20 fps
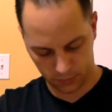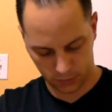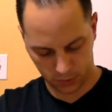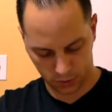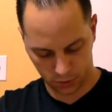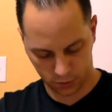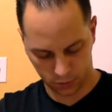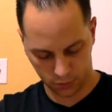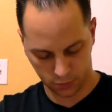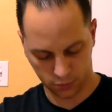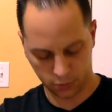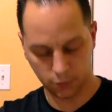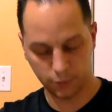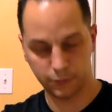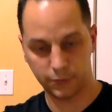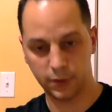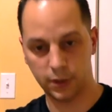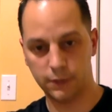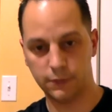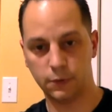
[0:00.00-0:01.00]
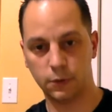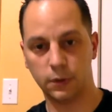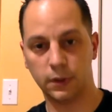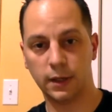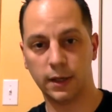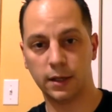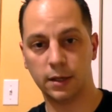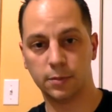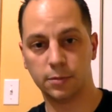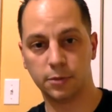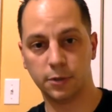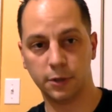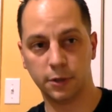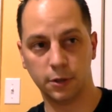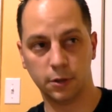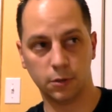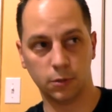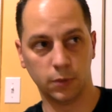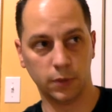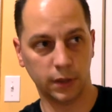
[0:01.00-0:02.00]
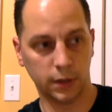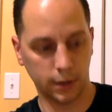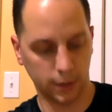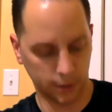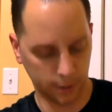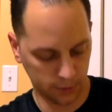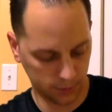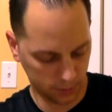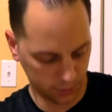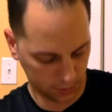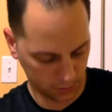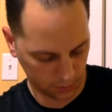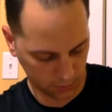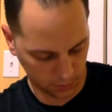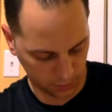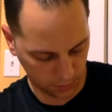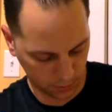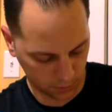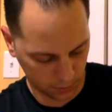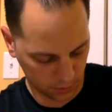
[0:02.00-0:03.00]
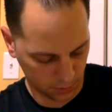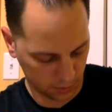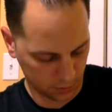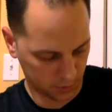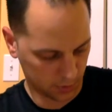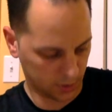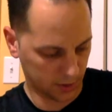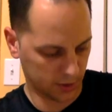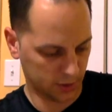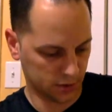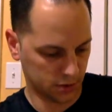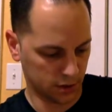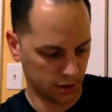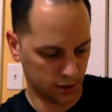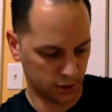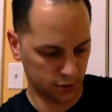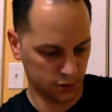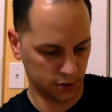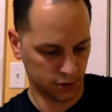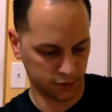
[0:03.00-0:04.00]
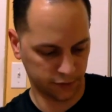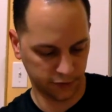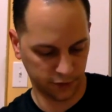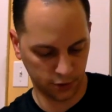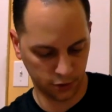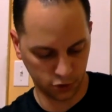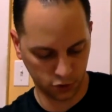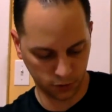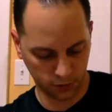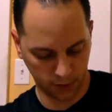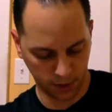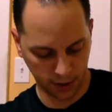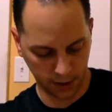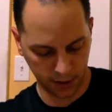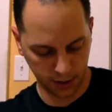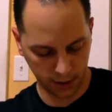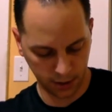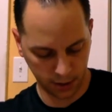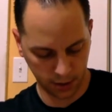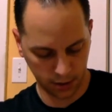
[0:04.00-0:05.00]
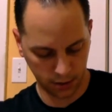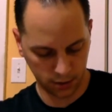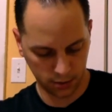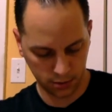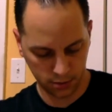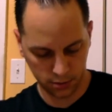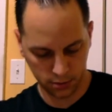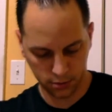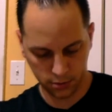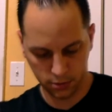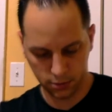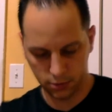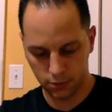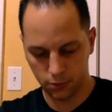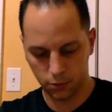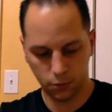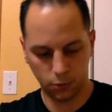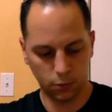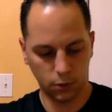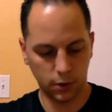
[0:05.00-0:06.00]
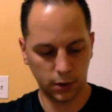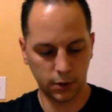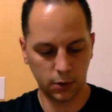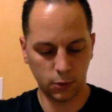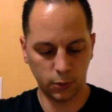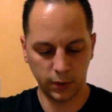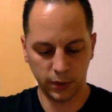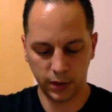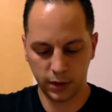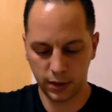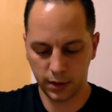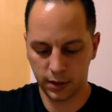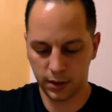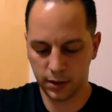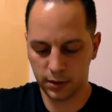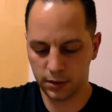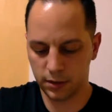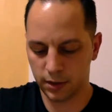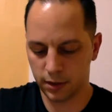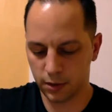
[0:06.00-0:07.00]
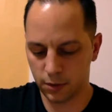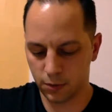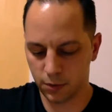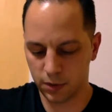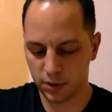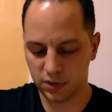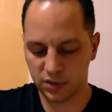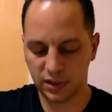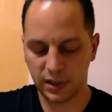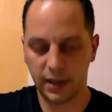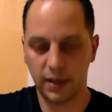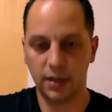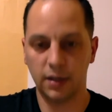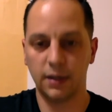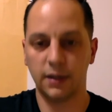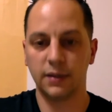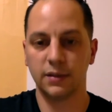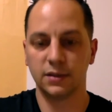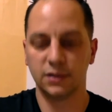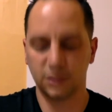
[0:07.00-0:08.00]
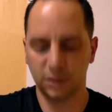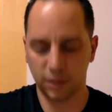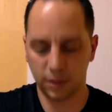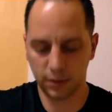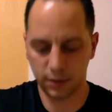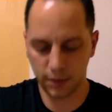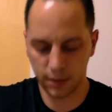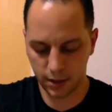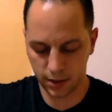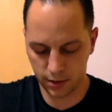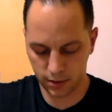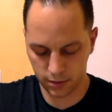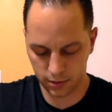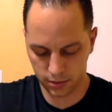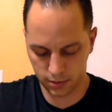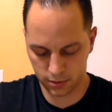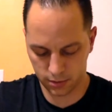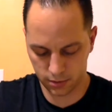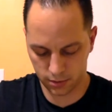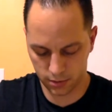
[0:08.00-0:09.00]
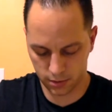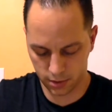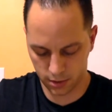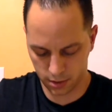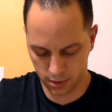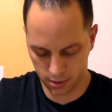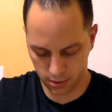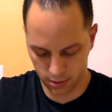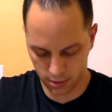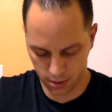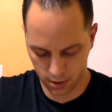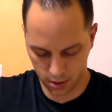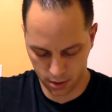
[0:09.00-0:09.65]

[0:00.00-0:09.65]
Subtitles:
So hopefully everyone had a pretty good weekend. Like I said, I just finished my work weekend. Had to work Saturday and Sunday. And